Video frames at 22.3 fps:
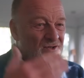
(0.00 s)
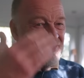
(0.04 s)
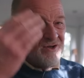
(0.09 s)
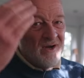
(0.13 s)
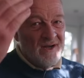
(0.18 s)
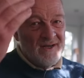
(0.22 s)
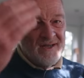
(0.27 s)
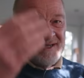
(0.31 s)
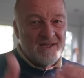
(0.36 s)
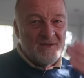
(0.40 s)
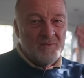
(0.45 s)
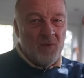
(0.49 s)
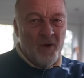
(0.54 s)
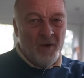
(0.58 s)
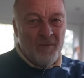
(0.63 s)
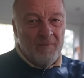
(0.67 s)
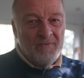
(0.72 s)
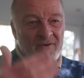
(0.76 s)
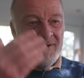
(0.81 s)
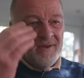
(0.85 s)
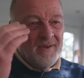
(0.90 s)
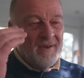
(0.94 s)
trying to
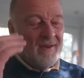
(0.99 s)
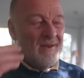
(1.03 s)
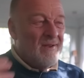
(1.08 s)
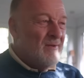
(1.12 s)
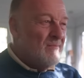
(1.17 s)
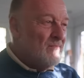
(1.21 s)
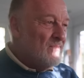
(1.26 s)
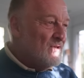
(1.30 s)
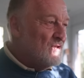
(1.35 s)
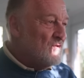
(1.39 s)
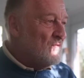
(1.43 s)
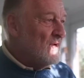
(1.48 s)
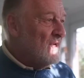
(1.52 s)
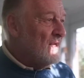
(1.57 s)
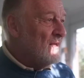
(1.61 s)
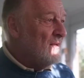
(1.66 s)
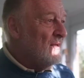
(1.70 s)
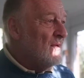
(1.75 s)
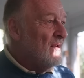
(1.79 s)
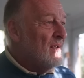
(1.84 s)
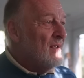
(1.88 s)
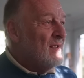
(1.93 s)
swap
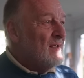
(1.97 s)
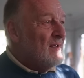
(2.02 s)
between